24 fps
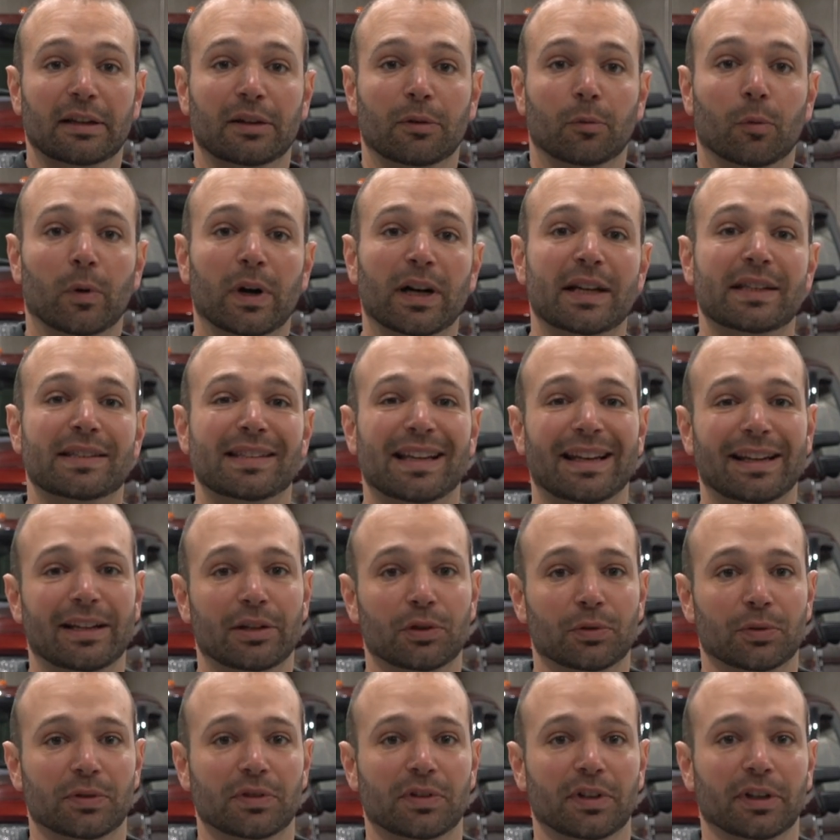Why is that
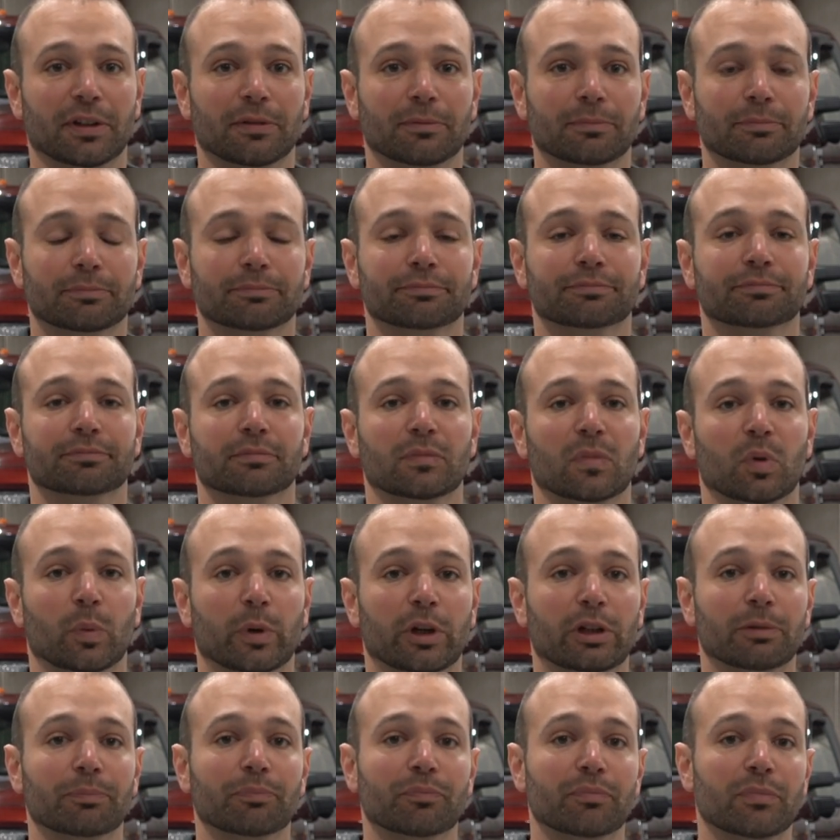interesting?
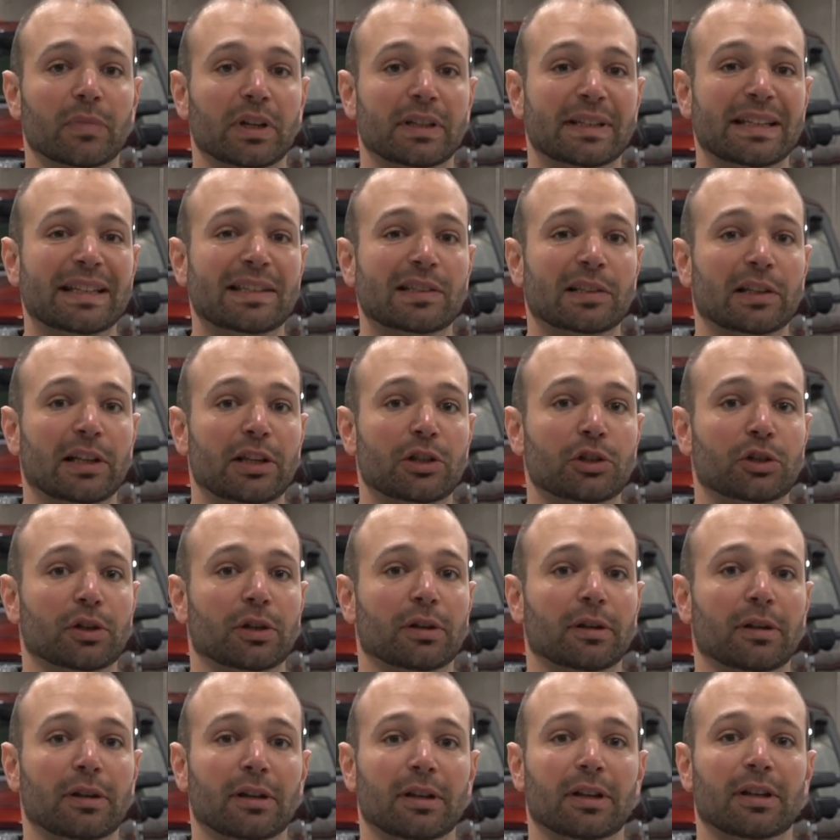Well, a diesel
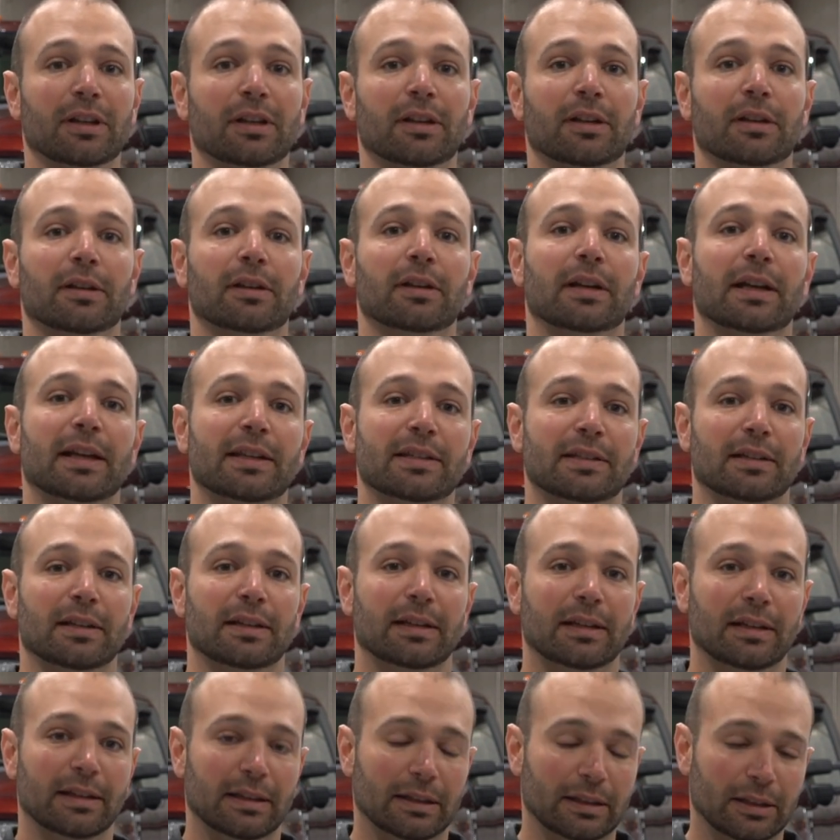engine has an
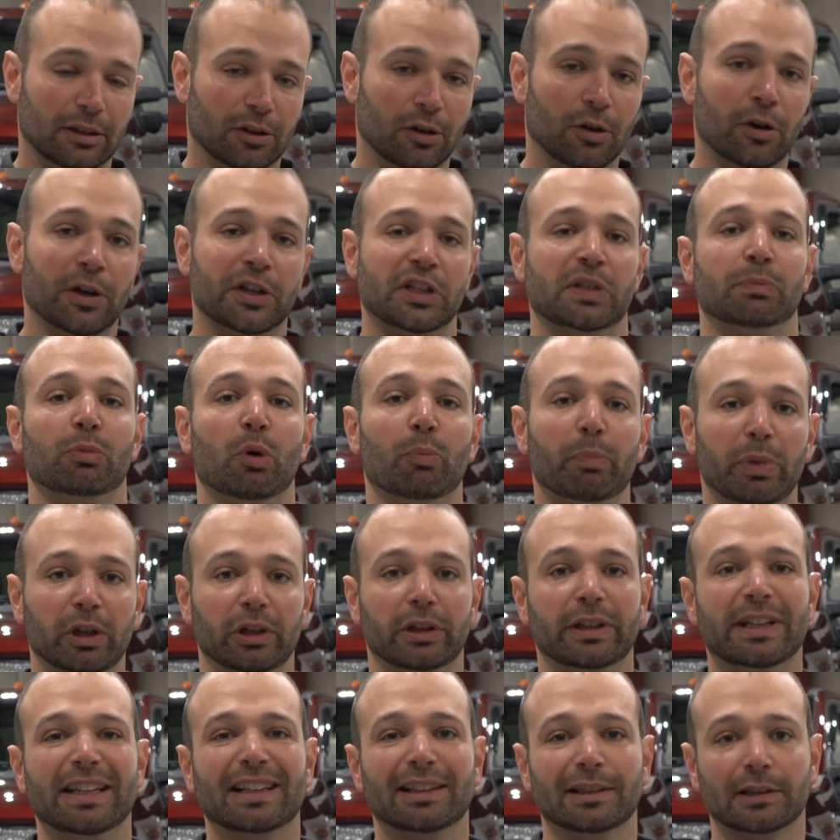awesome
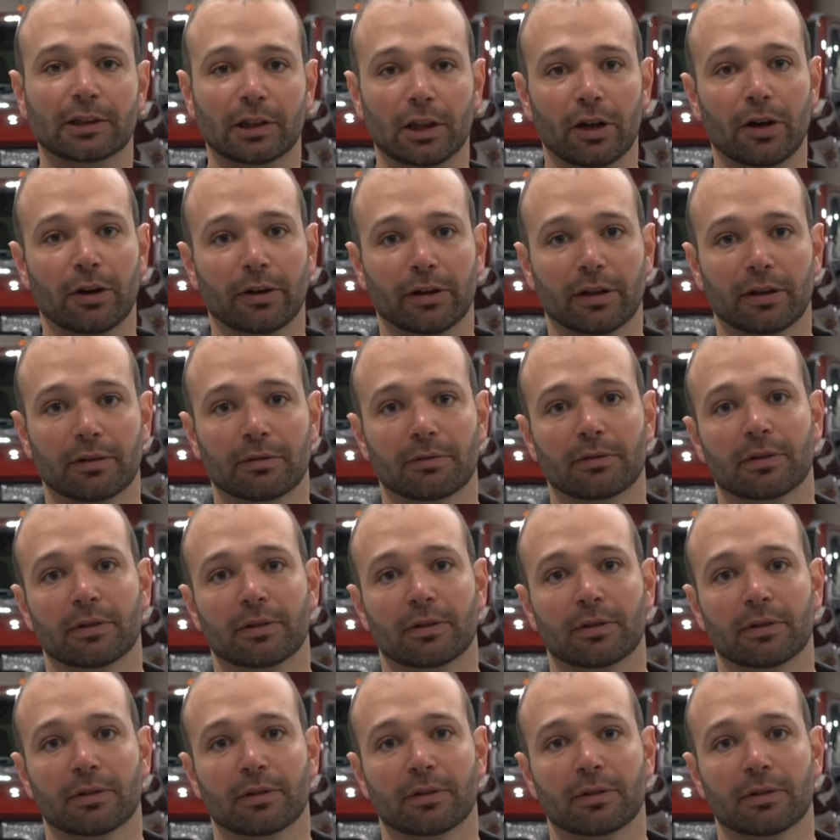ability to lug.